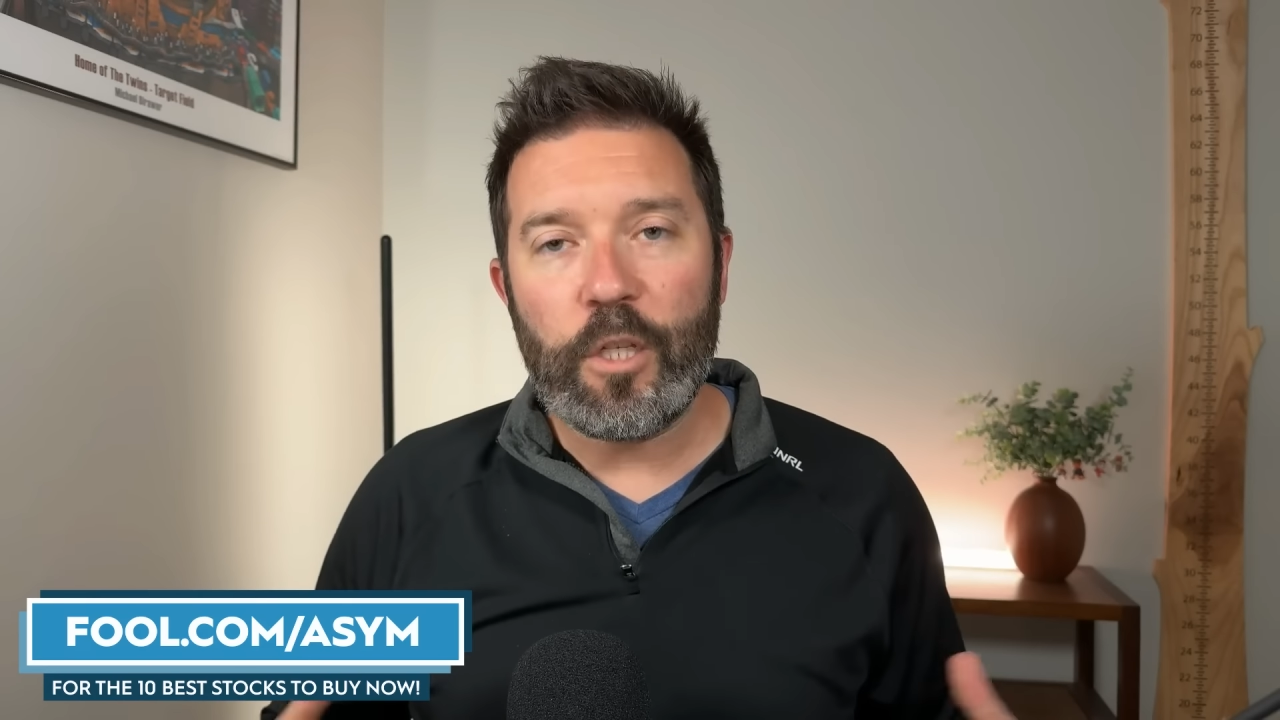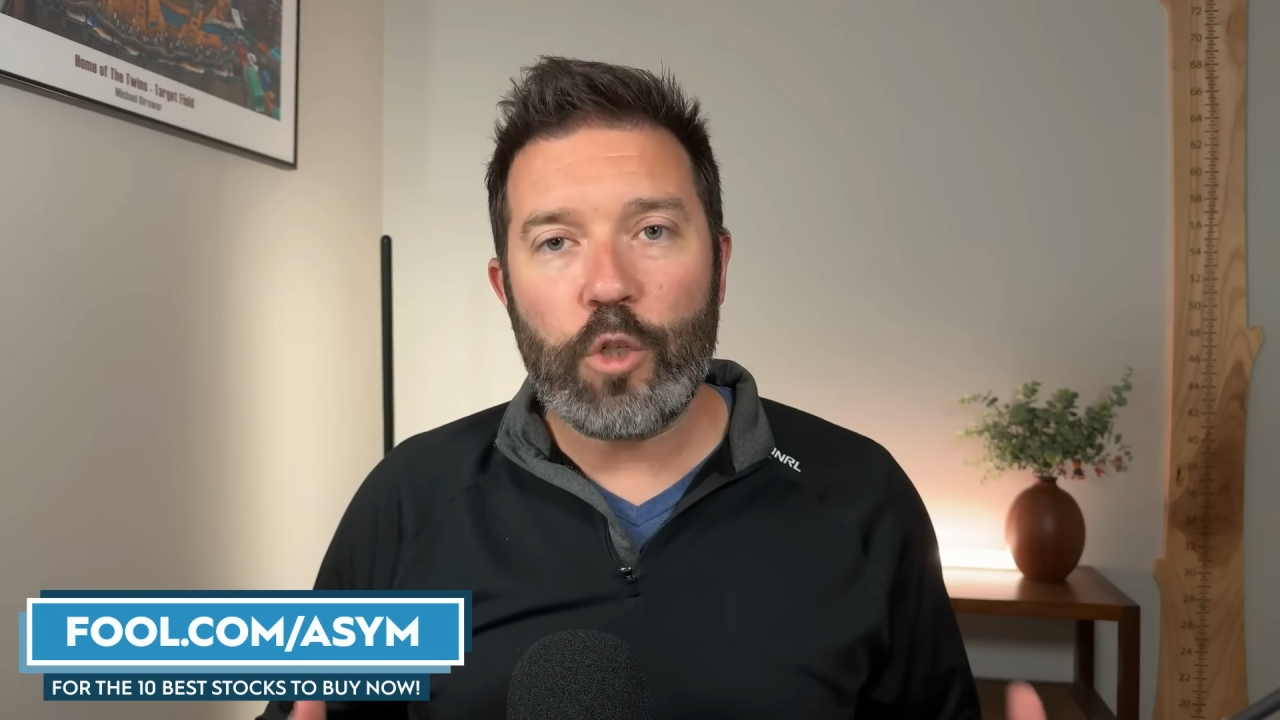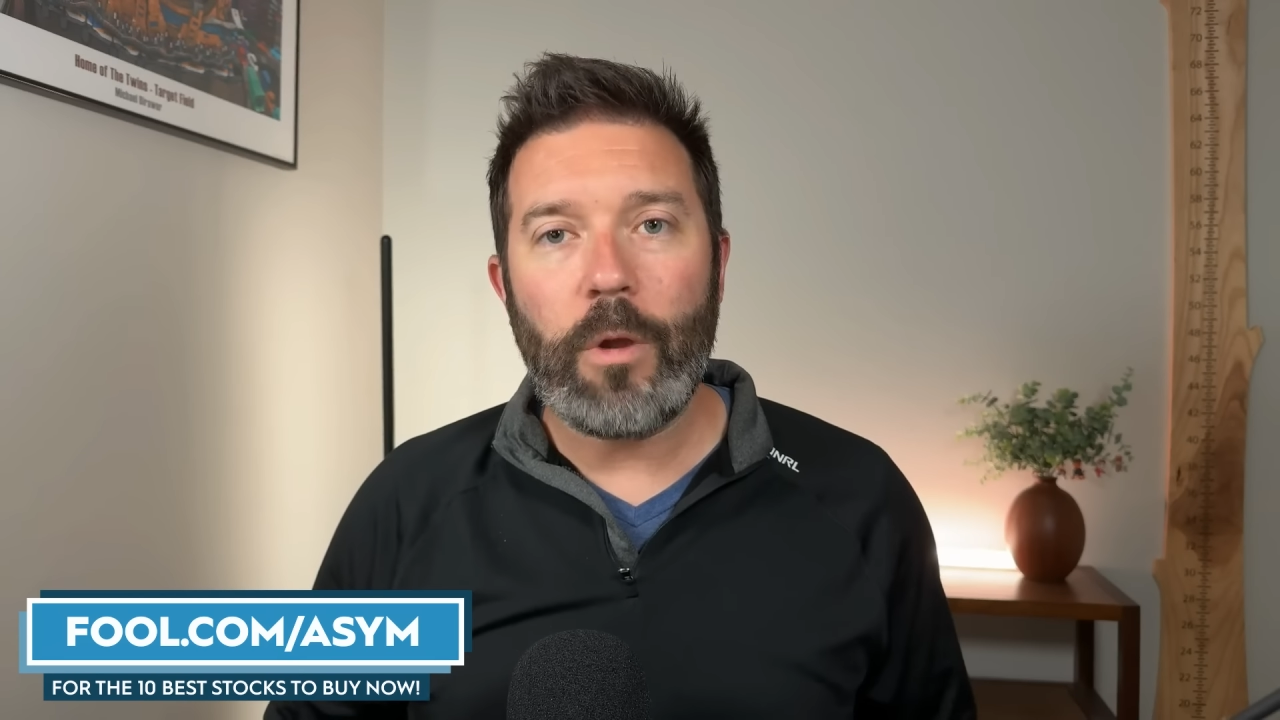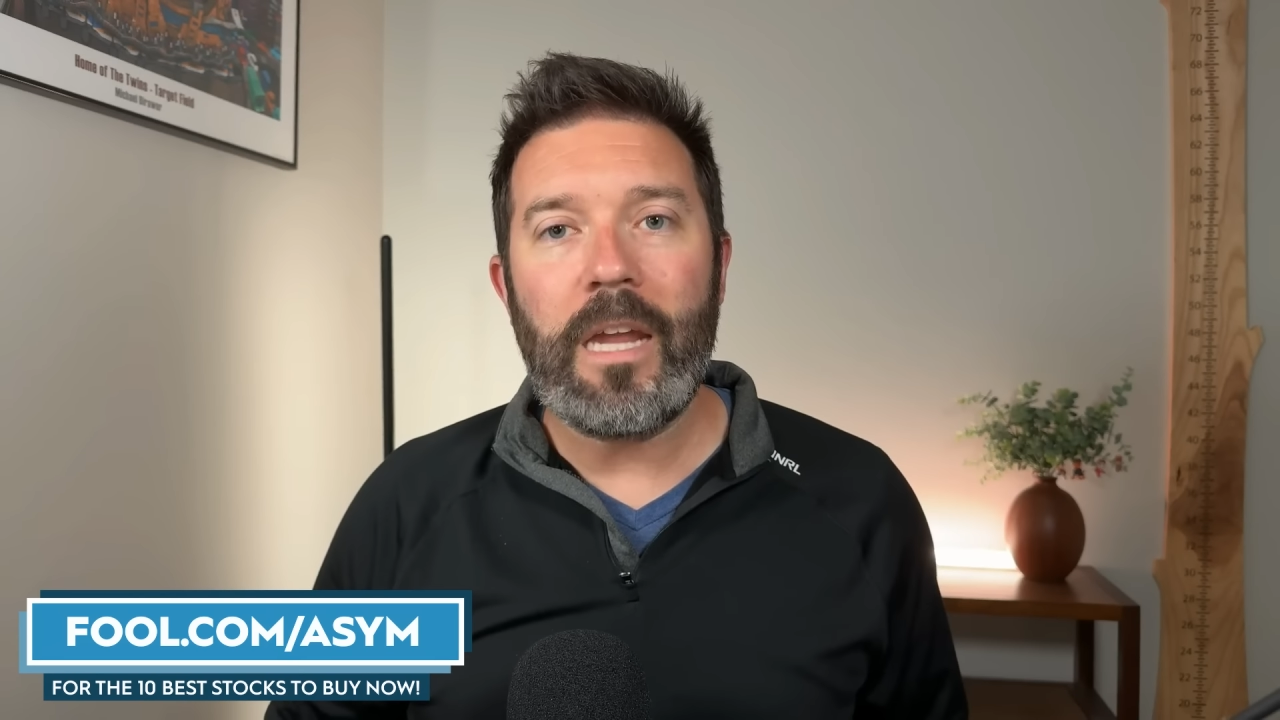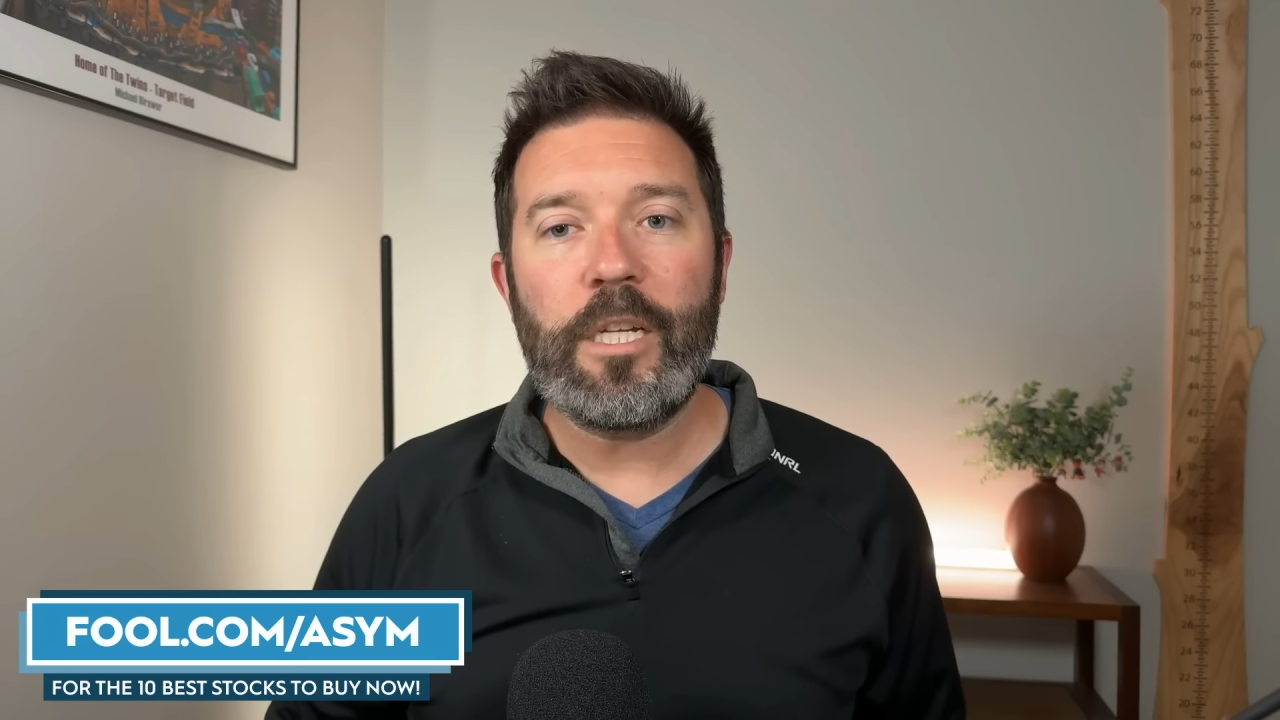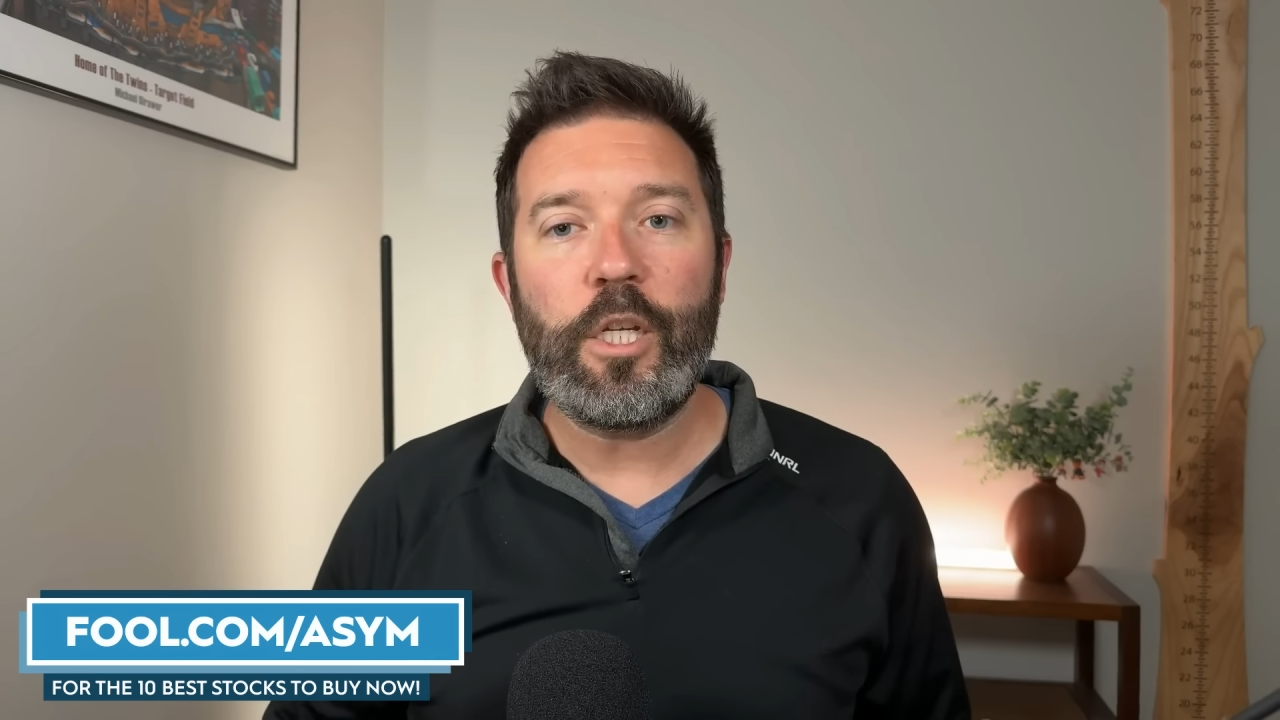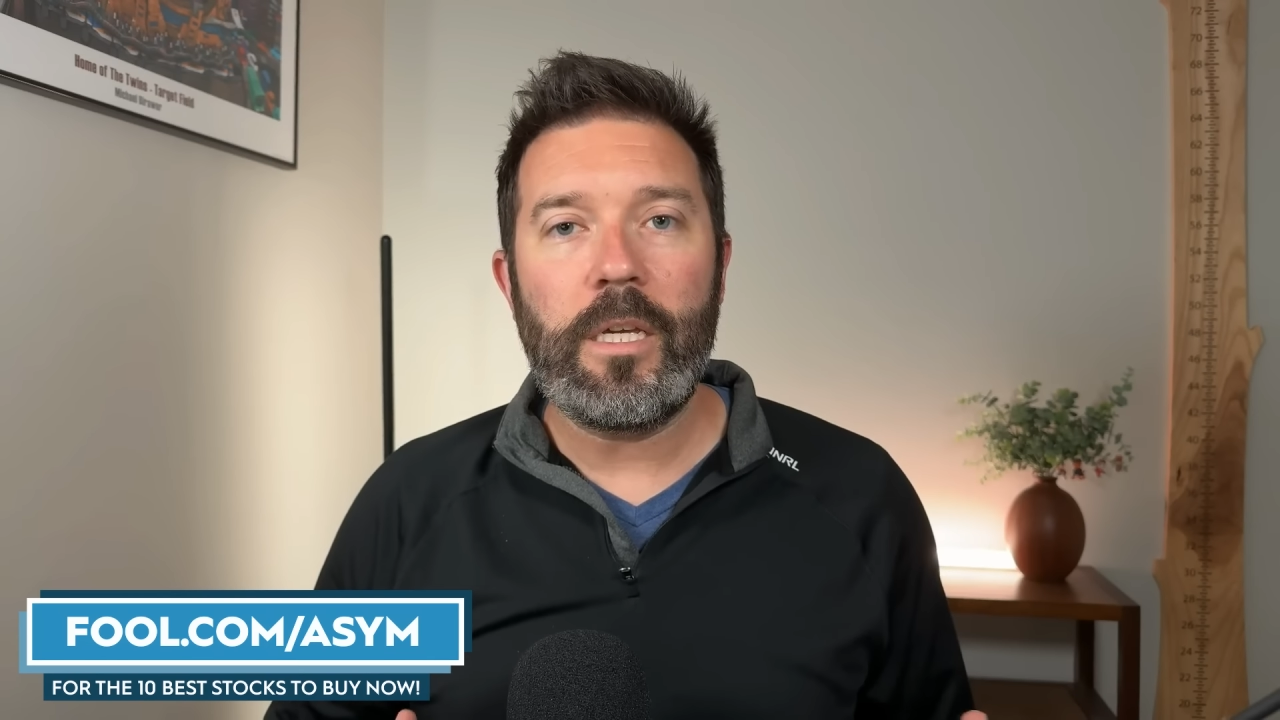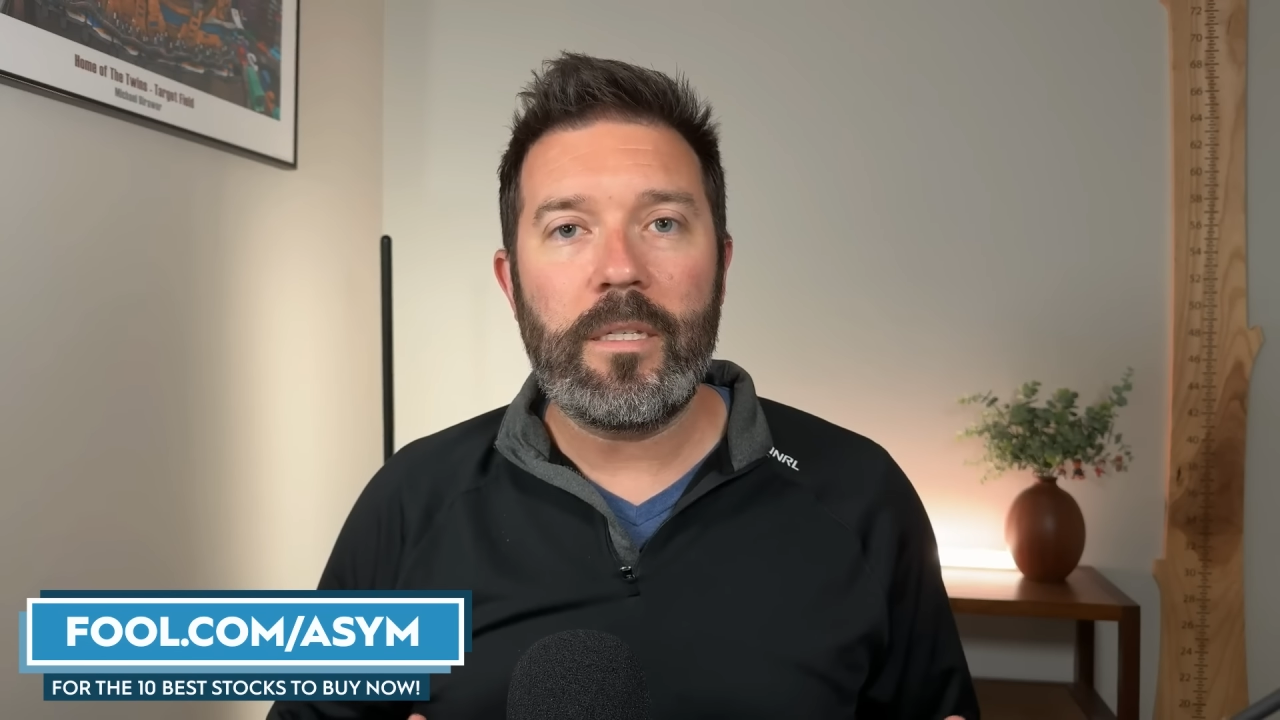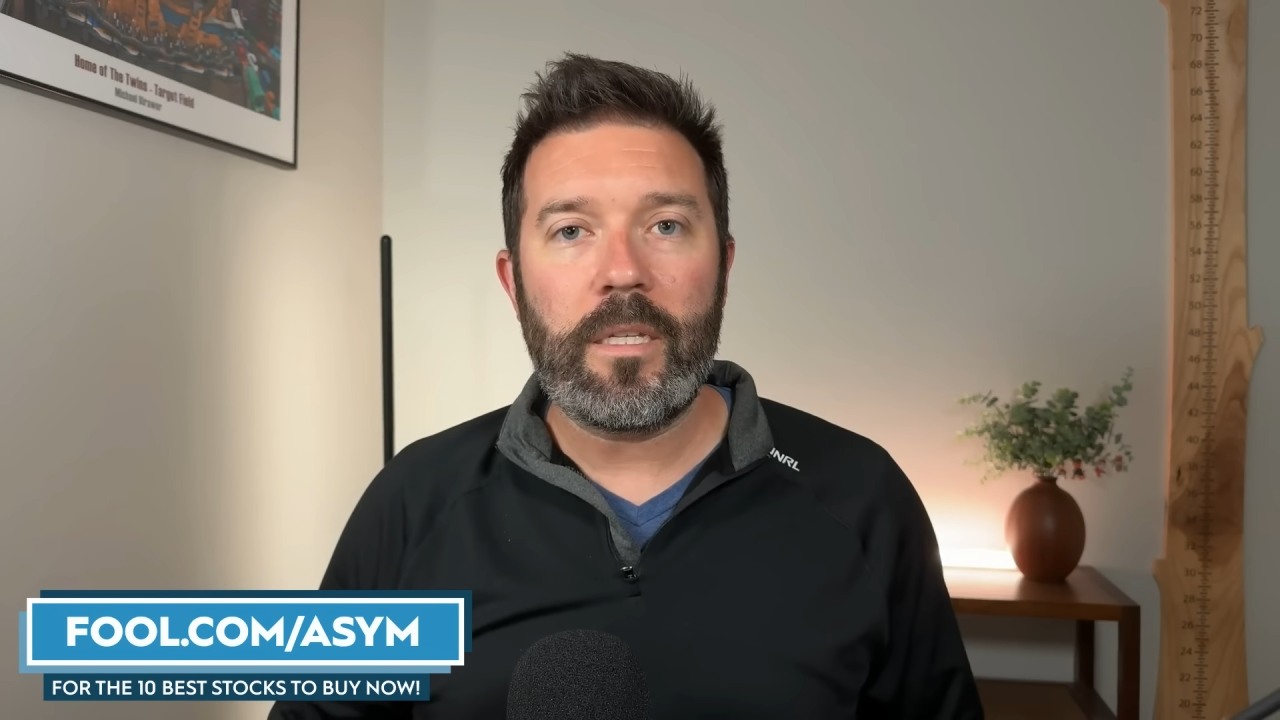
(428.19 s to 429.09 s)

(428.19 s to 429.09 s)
strategy is